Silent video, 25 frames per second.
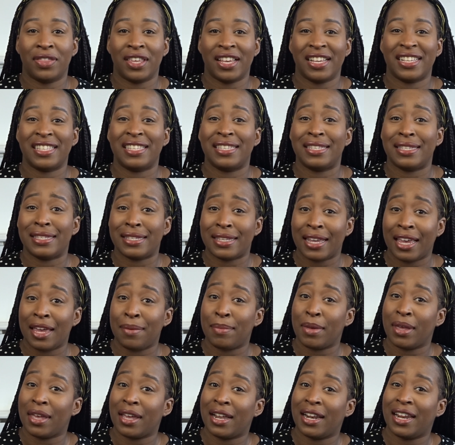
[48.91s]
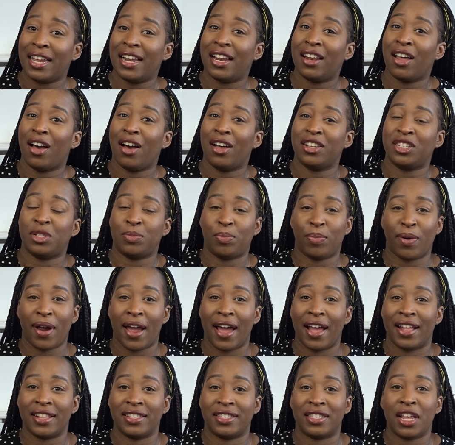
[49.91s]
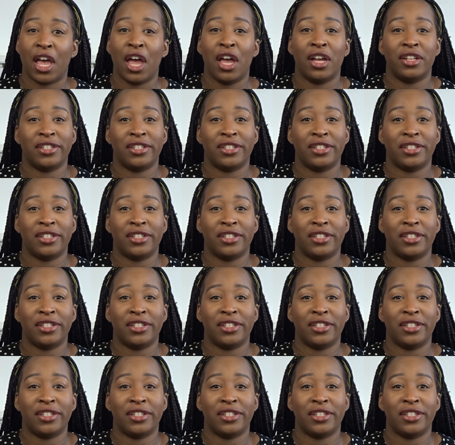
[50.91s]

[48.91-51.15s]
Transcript: these seemingly large brands